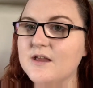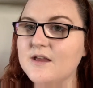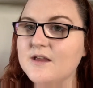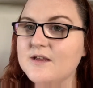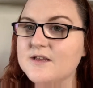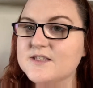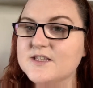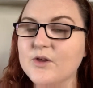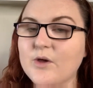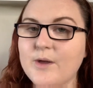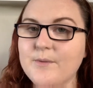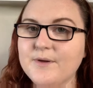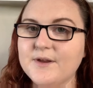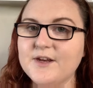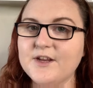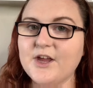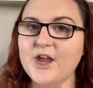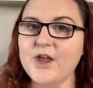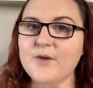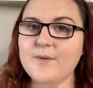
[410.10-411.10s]
So I'm
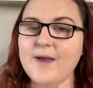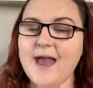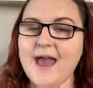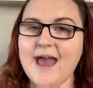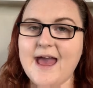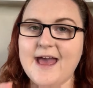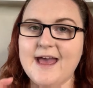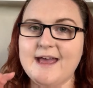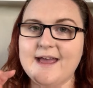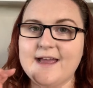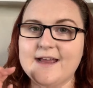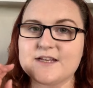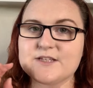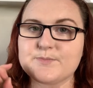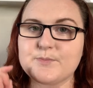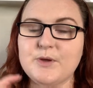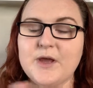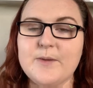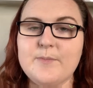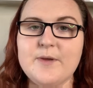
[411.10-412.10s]
going to go
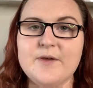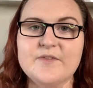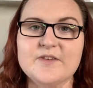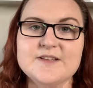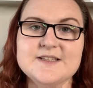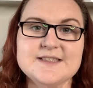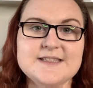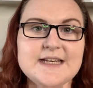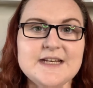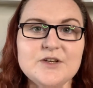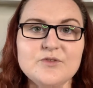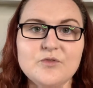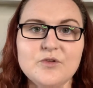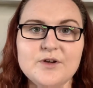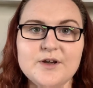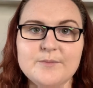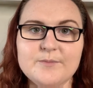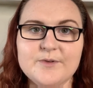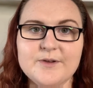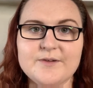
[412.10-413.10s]
and put a bit of concealer
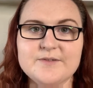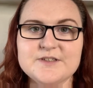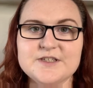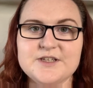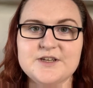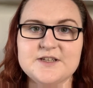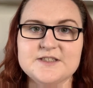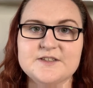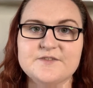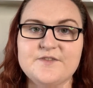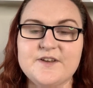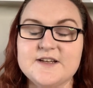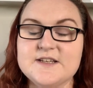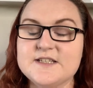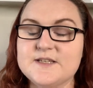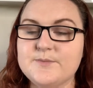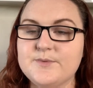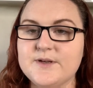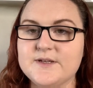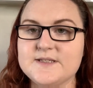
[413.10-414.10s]
on. I'm going to use the
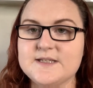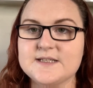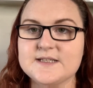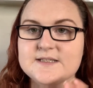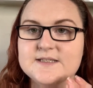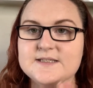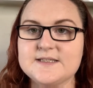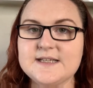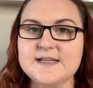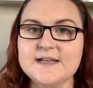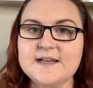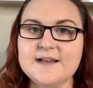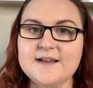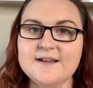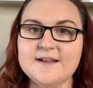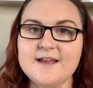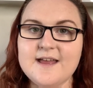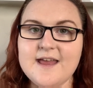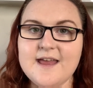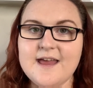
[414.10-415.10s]
Fenty Beauty
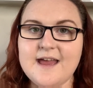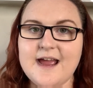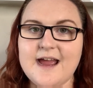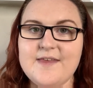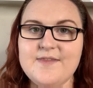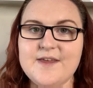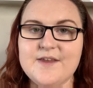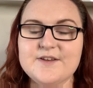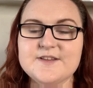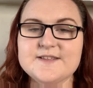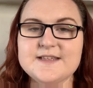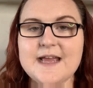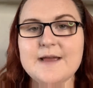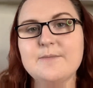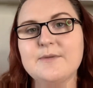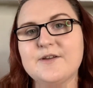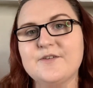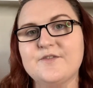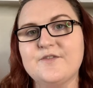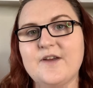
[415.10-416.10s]
concealer and then set
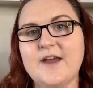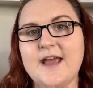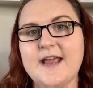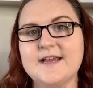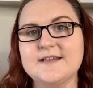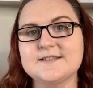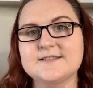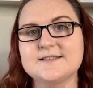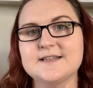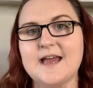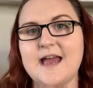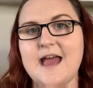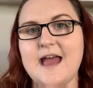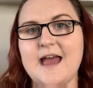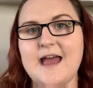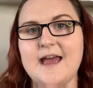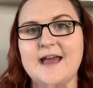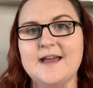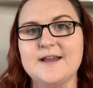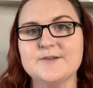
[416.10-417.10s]
my face
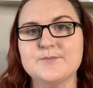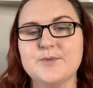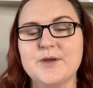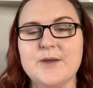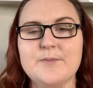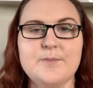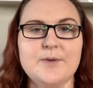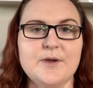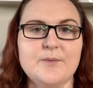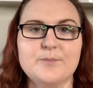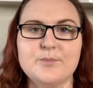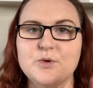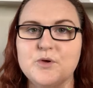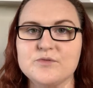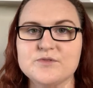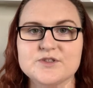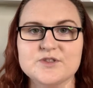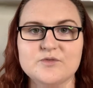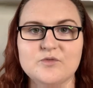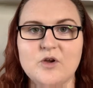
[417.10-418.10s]
and put a bit of
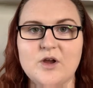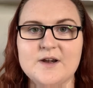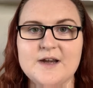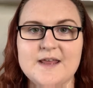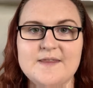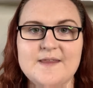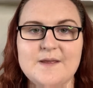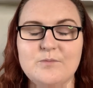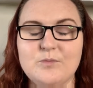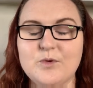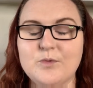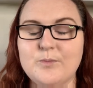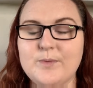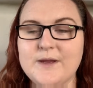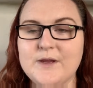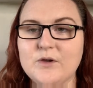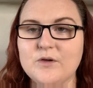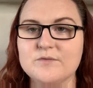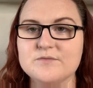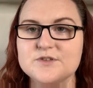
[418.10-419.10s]
bronzer on, and then we'll
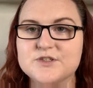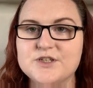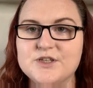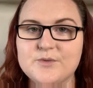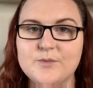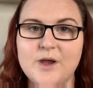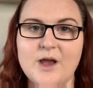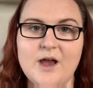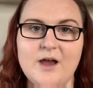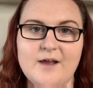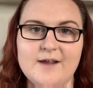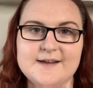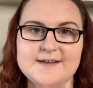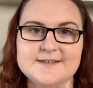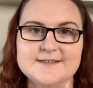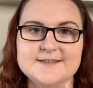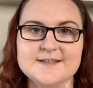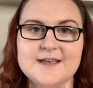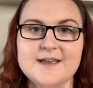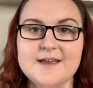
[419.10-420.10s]
be on to
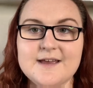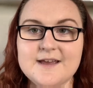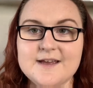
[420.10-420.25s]
eyes.